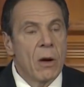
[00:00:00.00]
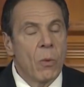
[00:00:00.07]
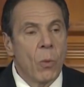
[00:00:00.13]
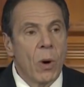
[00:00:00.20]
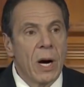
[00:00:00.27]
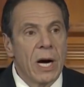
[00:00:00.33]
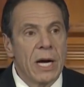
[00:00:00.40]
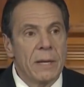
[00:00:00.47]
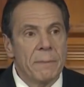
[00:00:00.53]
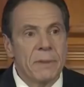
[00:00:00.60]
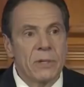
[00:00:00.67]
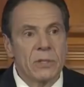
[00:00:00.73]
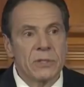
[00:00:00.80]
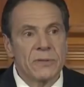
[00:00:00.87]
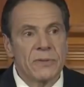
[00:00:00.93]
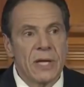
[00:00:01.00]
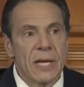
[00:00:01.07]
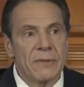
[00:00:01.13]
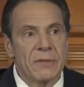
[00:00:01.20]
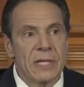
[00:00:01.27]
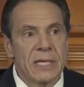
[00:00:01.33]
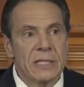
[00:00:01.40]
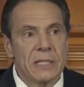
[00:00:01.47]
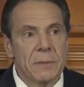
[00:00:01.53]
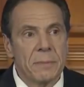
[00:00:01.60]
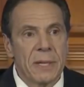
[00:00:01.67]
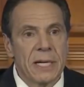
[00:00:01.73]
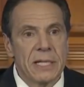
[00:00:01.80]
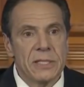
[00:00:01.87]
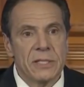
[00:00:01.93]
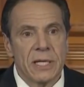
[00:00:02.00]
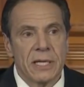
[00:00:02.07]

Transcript: Why? Because if they have the antibodies,